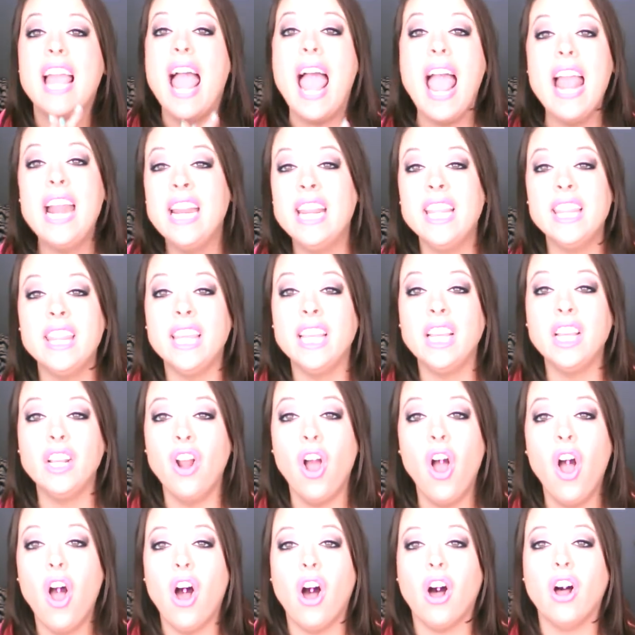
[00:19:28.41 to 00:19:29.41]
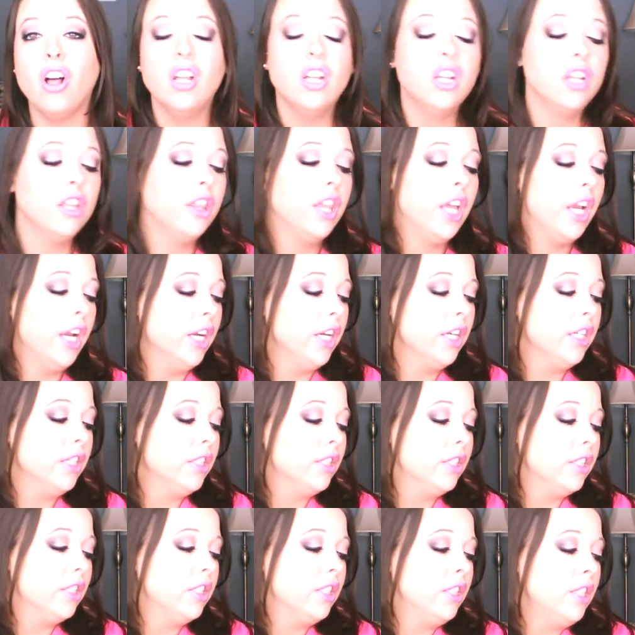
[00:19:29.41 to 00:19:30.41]
Anything at all.
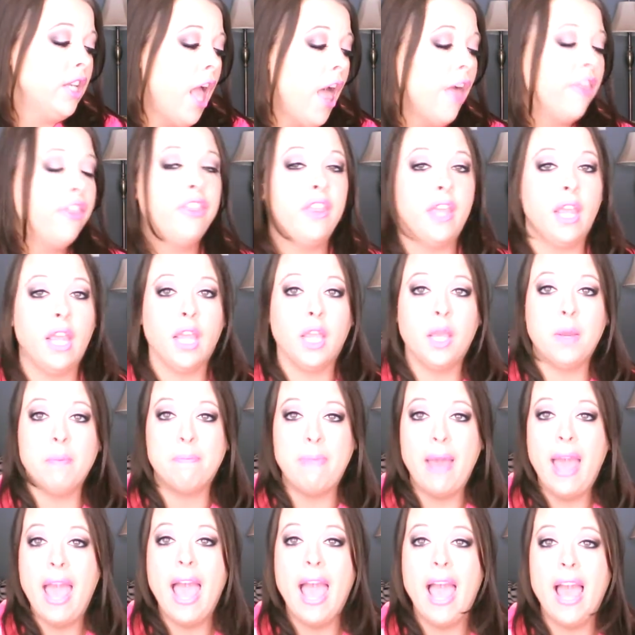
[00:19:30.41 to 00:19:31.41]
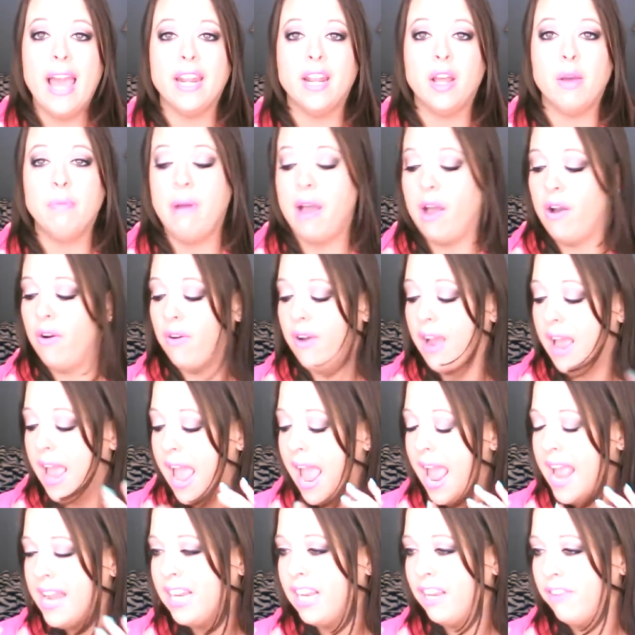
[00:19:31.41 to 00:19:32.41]
There's nothing bad about
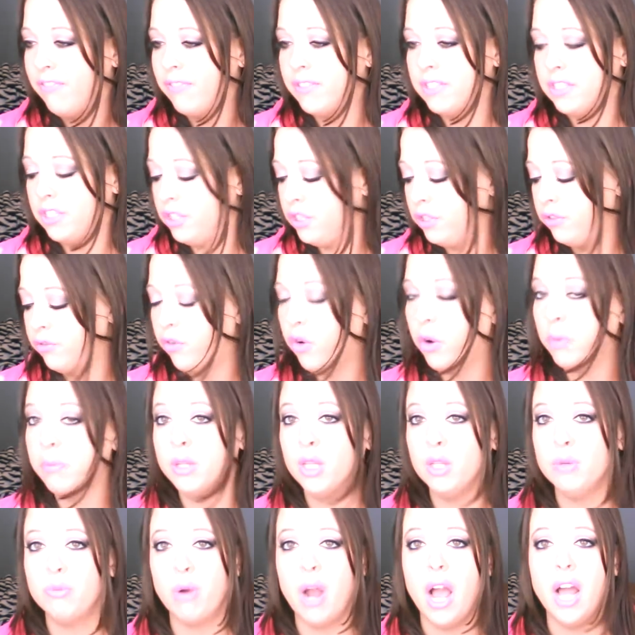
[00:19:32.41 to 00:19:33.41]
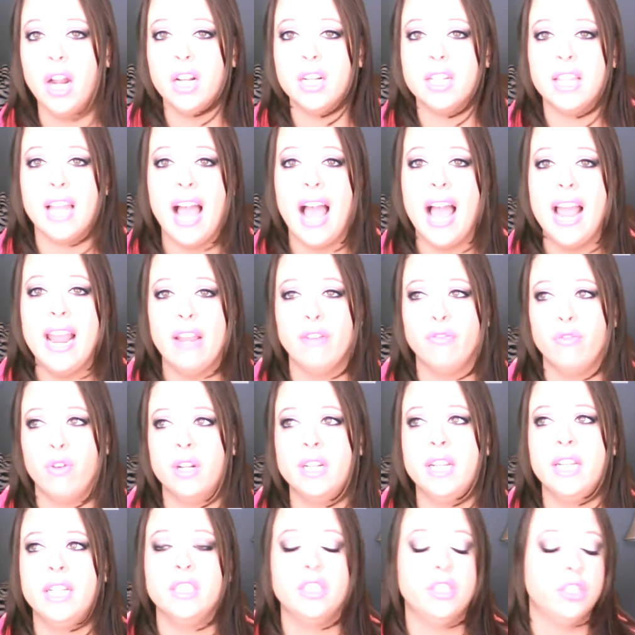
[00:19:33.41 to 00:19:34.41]
any Physician Formula product that I have
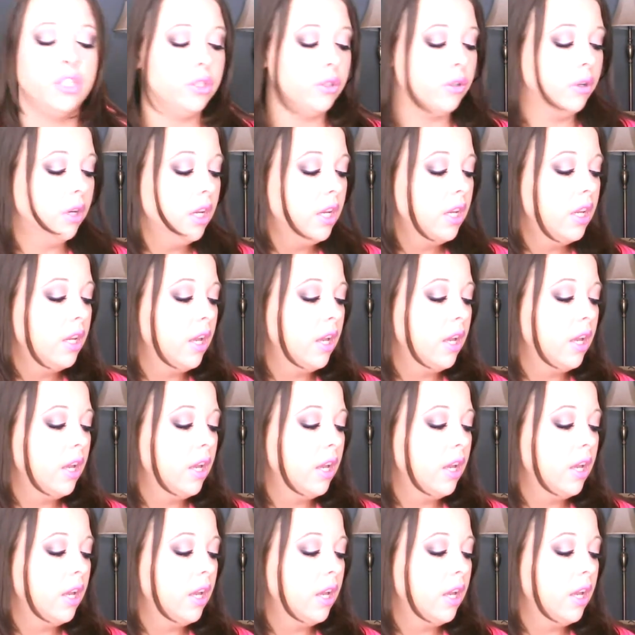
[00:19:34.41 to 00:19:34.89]
run into.